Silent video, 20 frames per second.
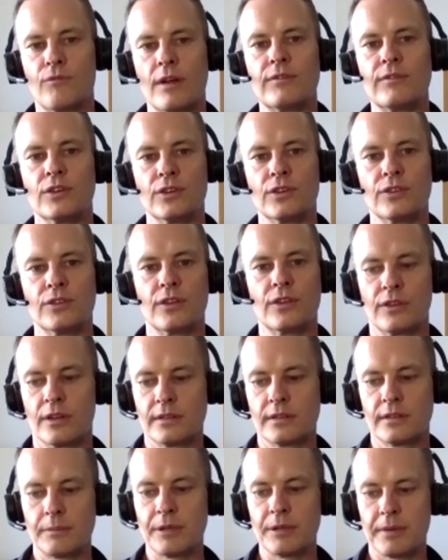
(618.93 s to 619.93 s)
revenue that
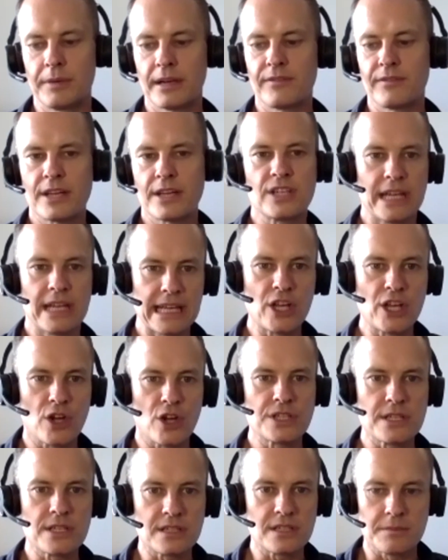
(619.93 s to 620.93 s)
the WP Elevation
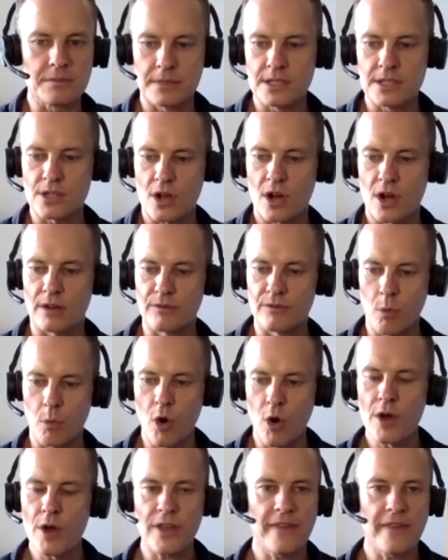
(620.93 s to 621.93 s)
ecosystem is kind of
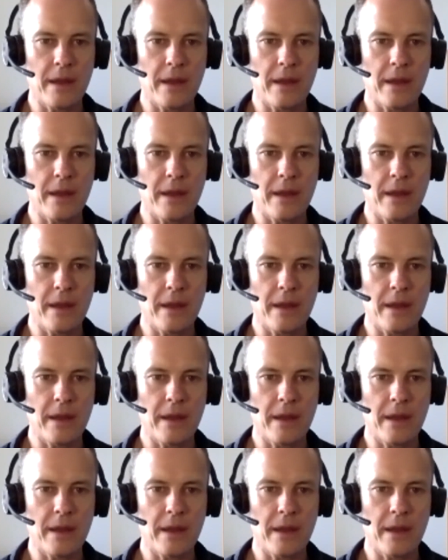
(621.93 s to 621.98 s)
worth,